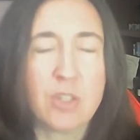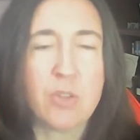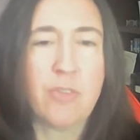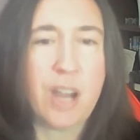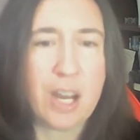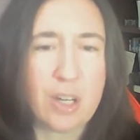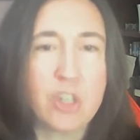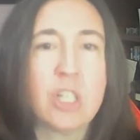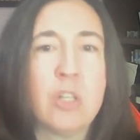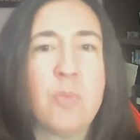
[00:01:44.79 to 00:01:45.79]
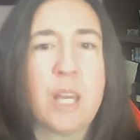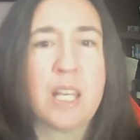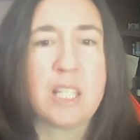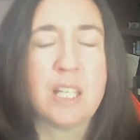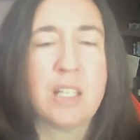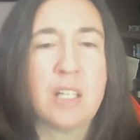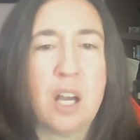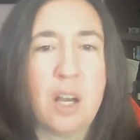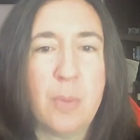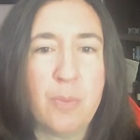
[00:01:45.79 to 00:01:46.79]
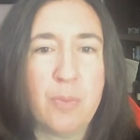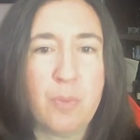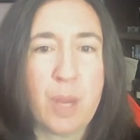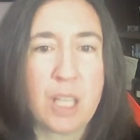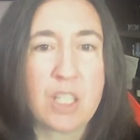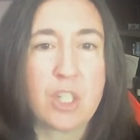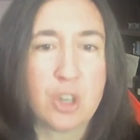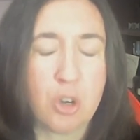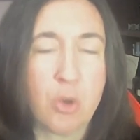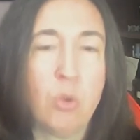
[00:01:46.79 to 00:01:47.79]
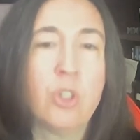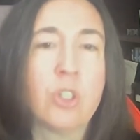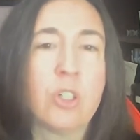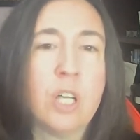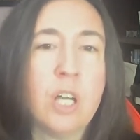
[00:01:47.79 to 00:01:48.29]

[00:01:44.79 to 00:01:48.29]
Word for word: So the fire energy makes it um, makes the chart holder